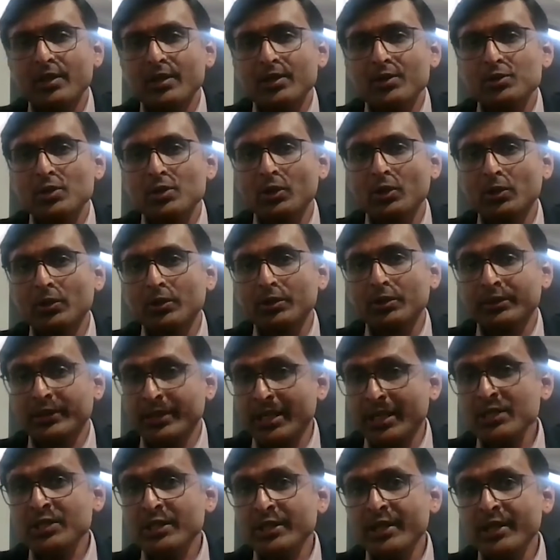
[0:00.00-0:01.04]
So
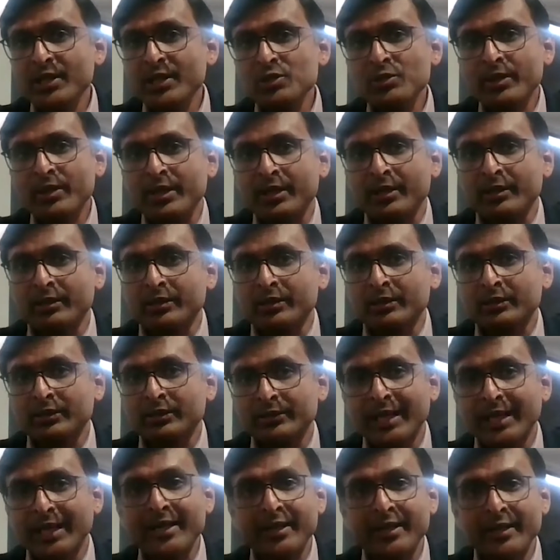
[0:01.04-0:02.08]
this industry
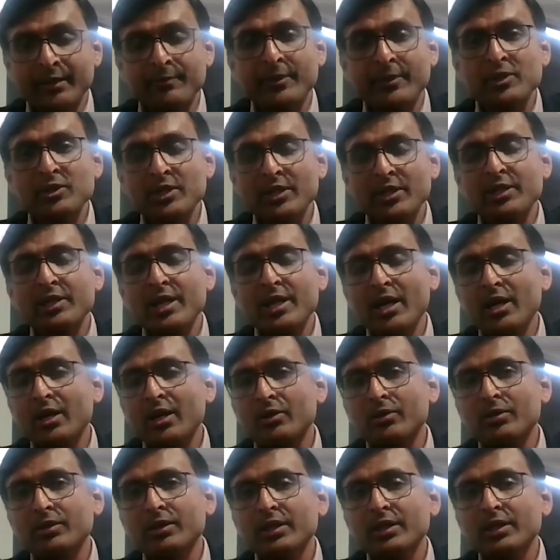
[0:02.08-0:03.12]
that I represent
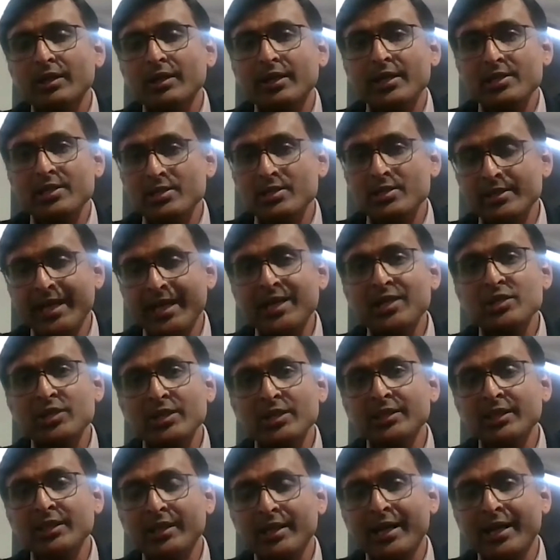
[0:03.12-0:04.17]
now is next
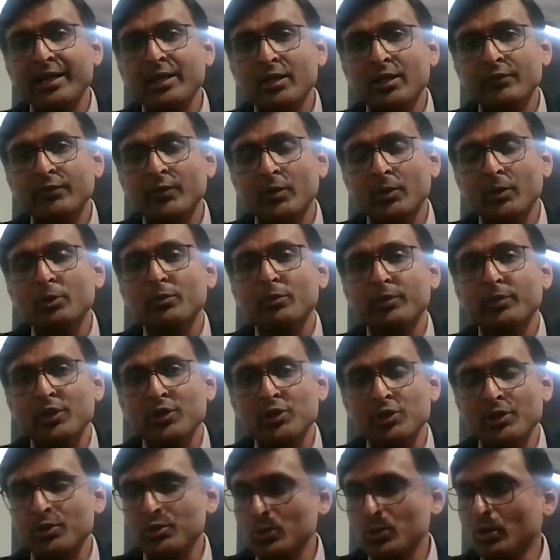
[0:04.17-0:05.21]
in the line of
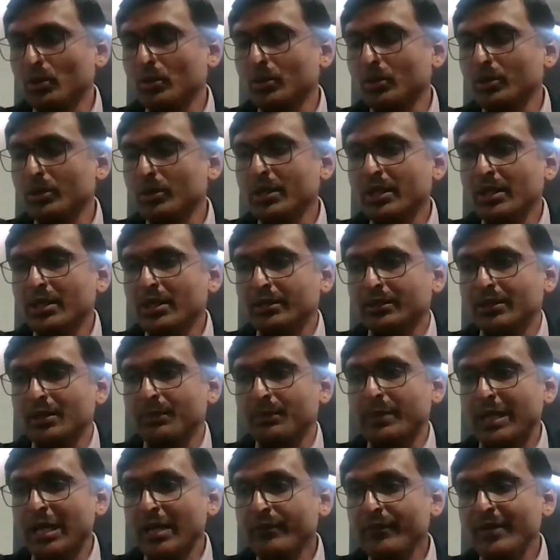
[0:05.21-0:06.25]
automation. So the
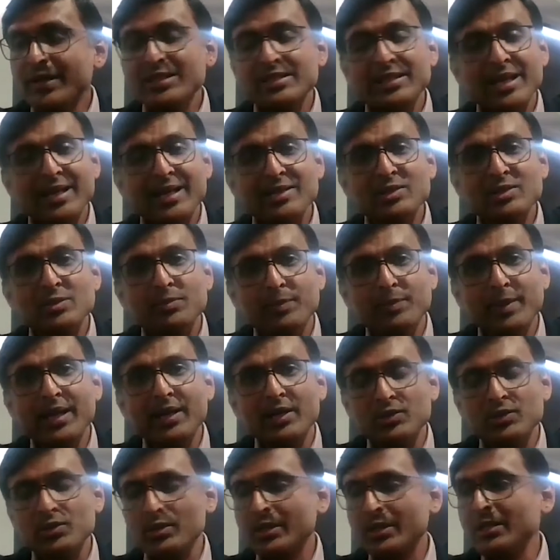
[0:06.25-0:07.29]
BFSI
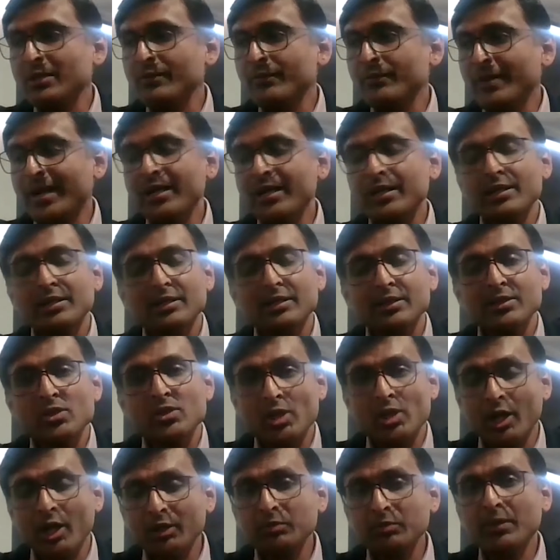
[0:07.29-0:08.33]
space, in fact,
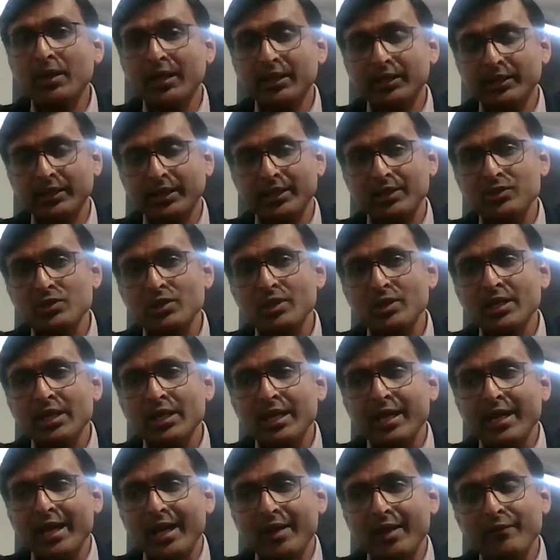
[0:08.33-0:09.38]
stock markets
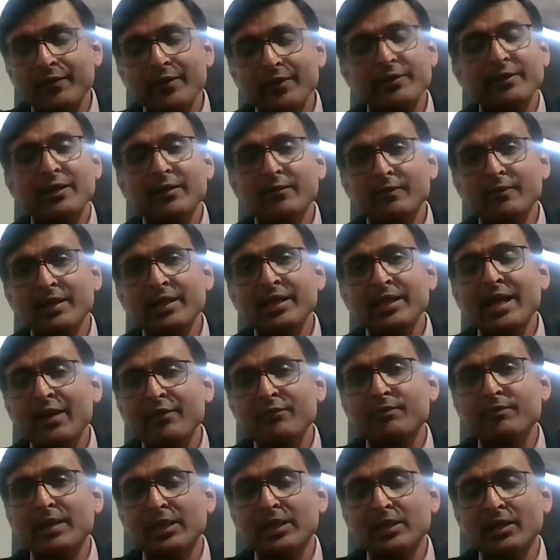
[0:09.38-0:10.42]
effectively
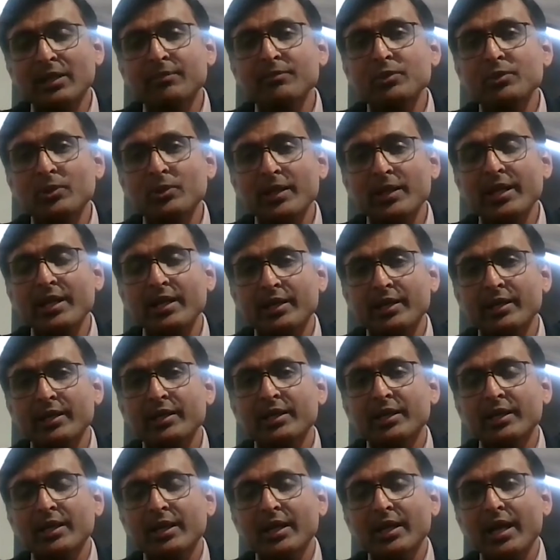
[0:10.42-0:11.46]
have become today
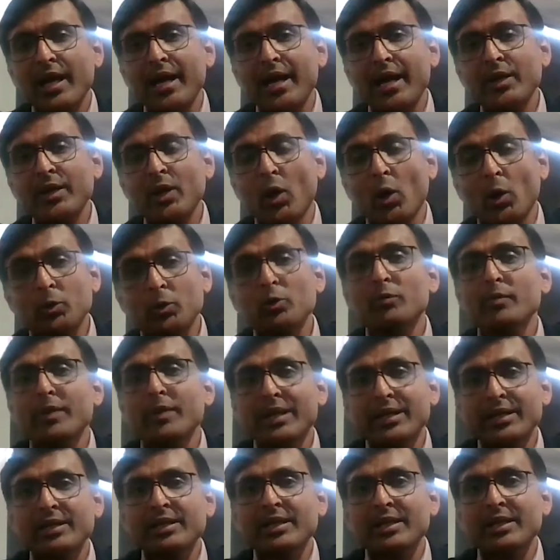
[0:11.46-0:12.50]
an
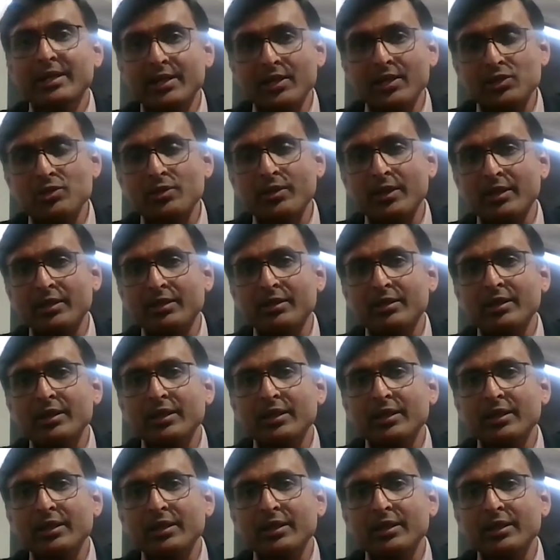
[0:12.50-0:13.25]
automated industry